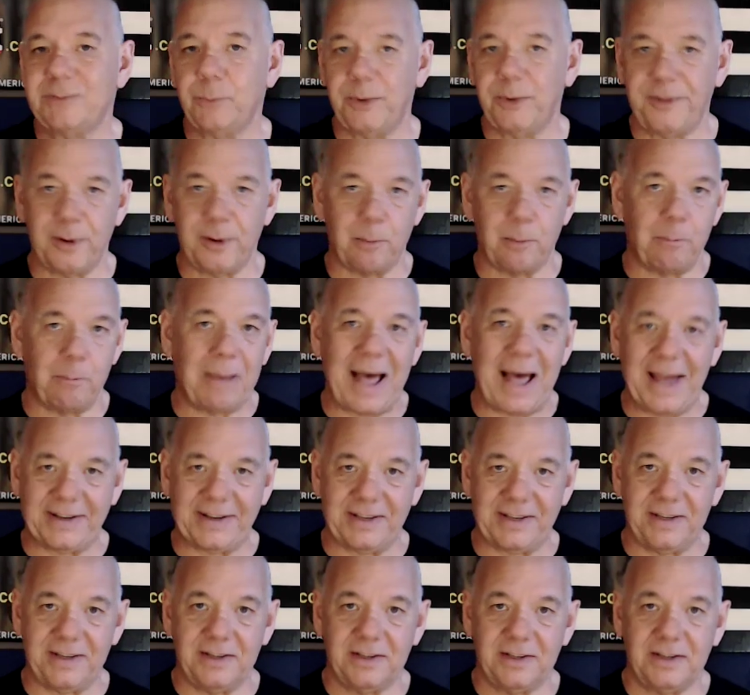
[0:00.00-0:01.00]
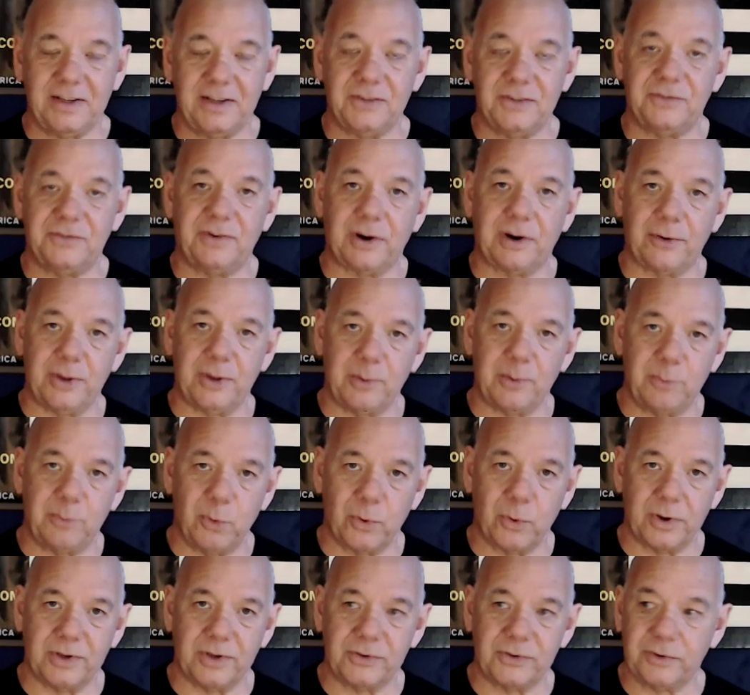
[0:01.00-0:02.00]
with their body is very
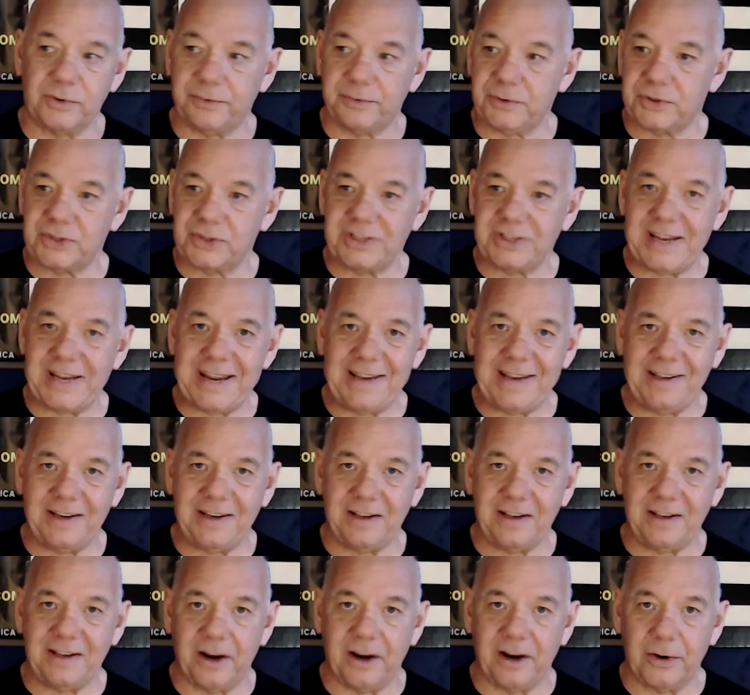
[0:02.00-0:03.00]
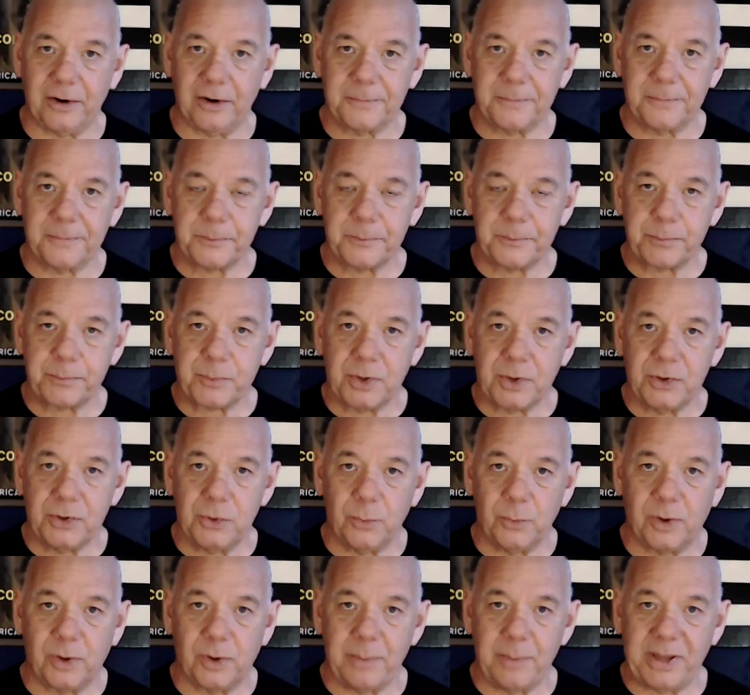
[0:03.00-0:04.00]
important. So if you're standing there, you
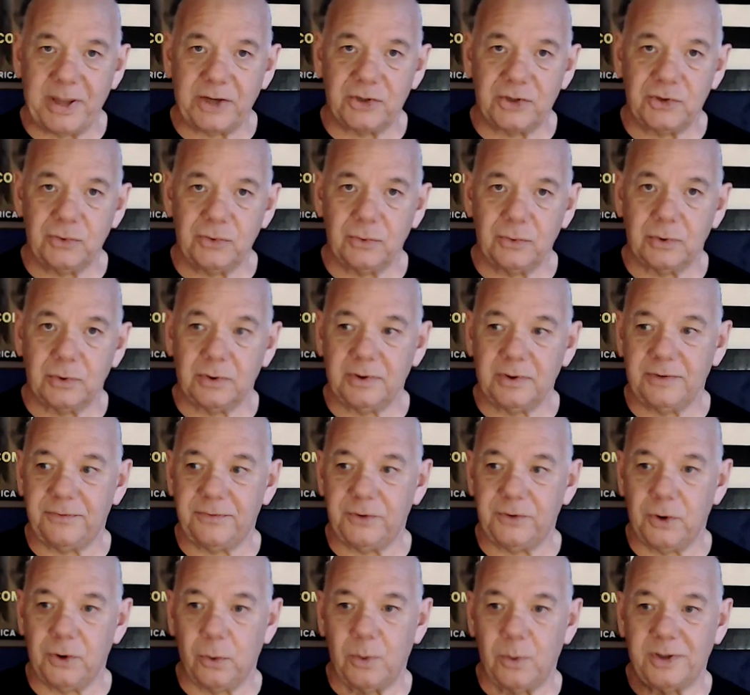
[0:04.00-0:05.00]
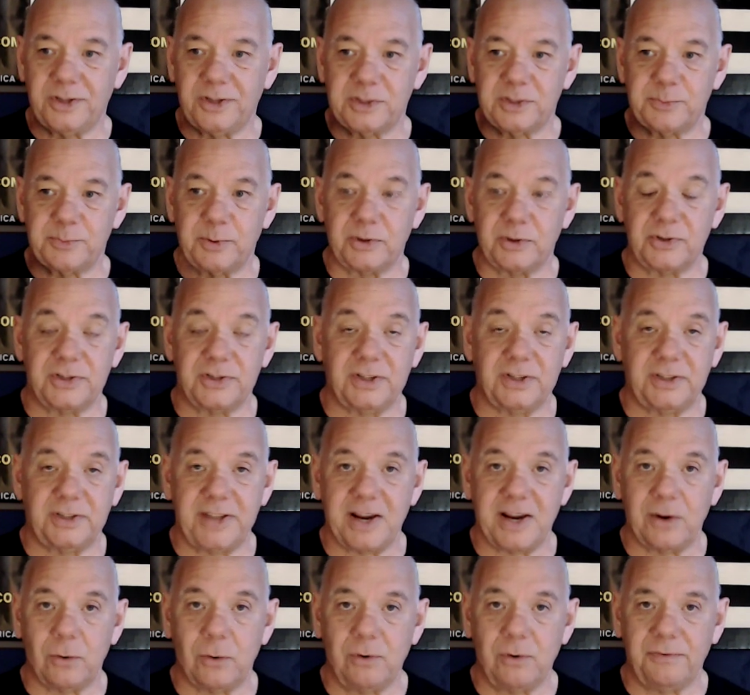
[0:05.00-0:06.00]
want to make sure if you don't want this person to
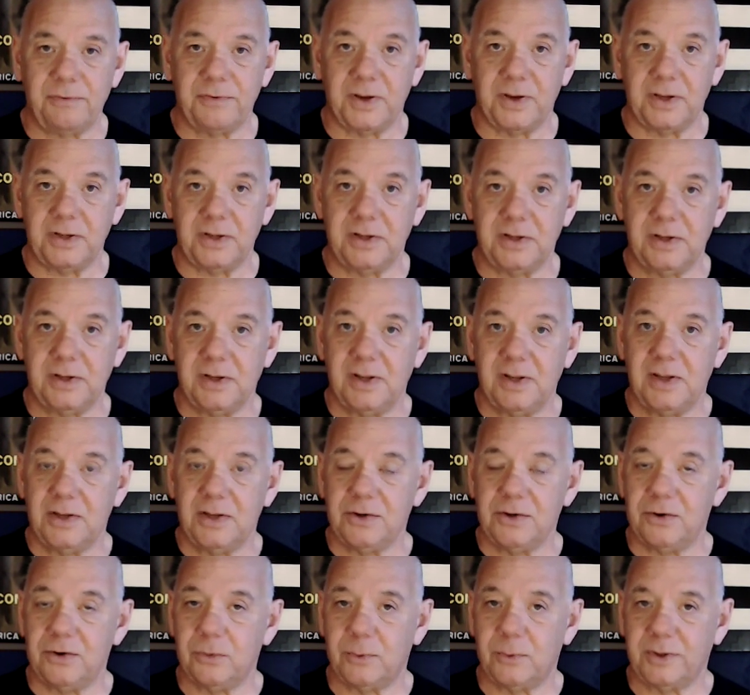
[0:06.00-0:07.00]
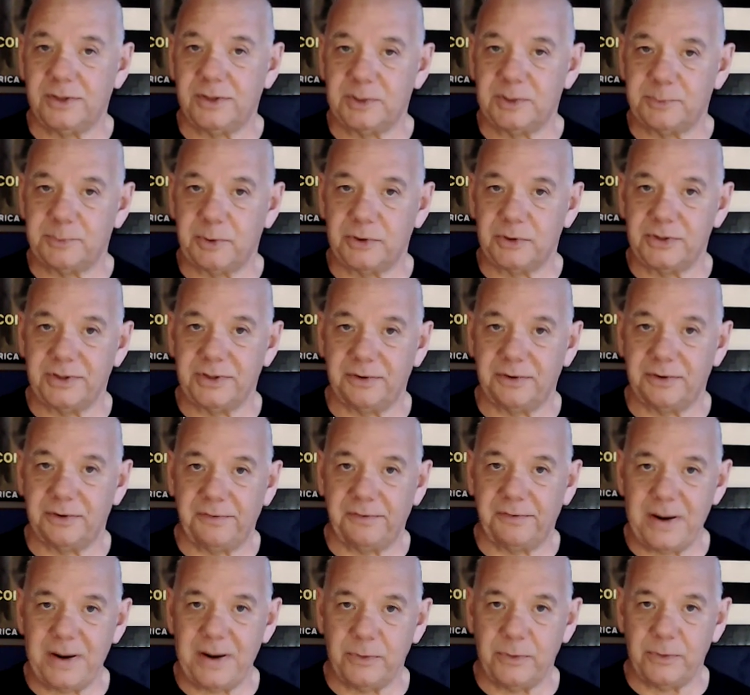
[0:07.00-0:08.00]
take off on you, if you don't want this person to
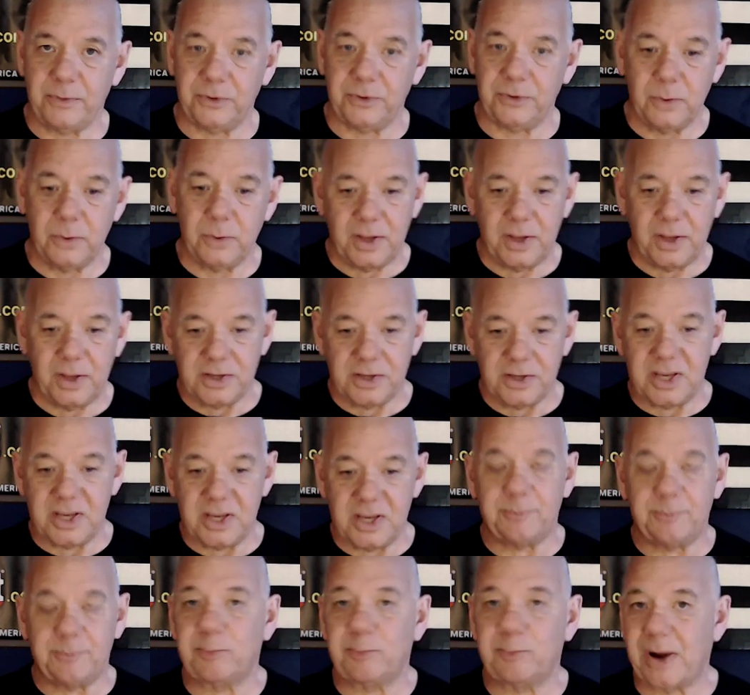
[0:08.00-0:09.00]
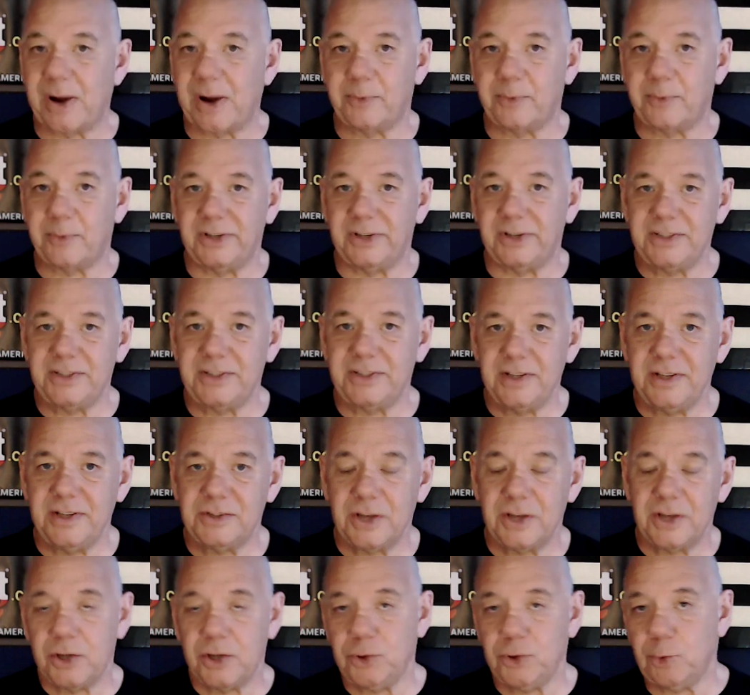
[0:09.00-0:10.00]
fight with you, you keep a proper distance,
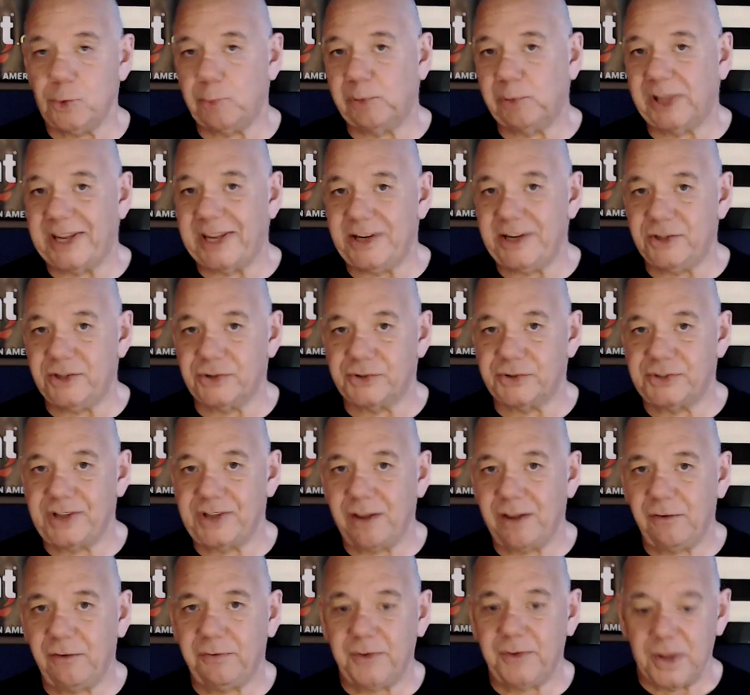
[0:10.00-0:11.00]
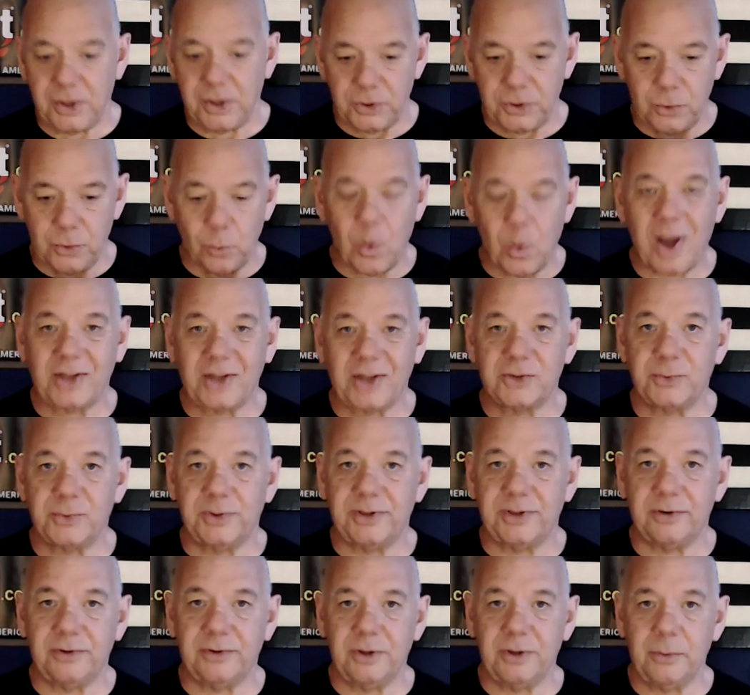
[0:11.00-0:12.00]
you blade yourself, you watch what
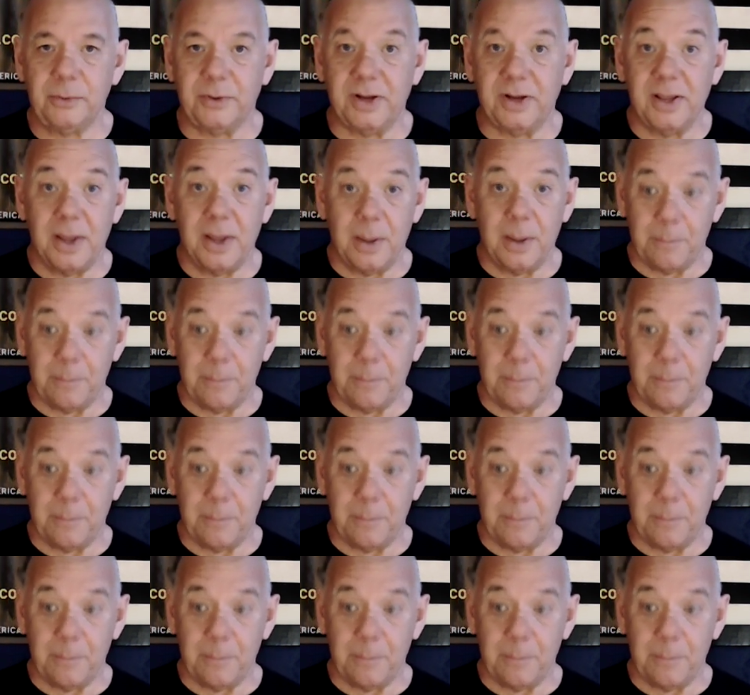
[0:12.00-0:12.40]
they're doing.